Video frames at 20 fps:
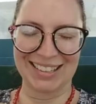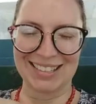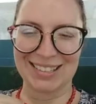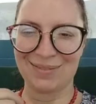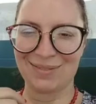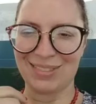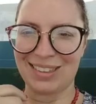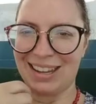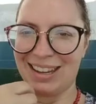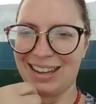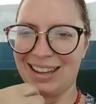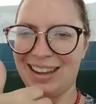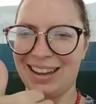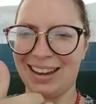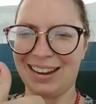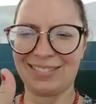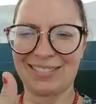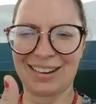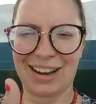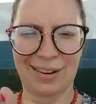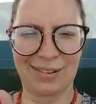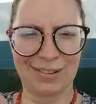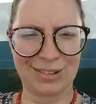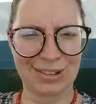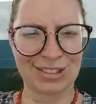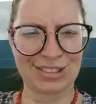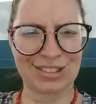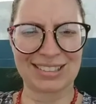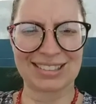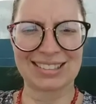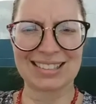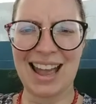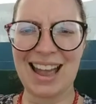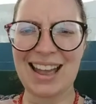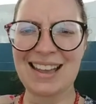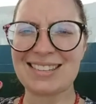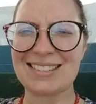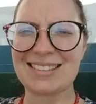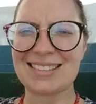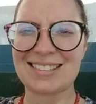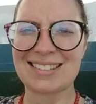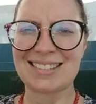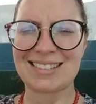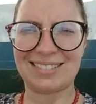something around your success,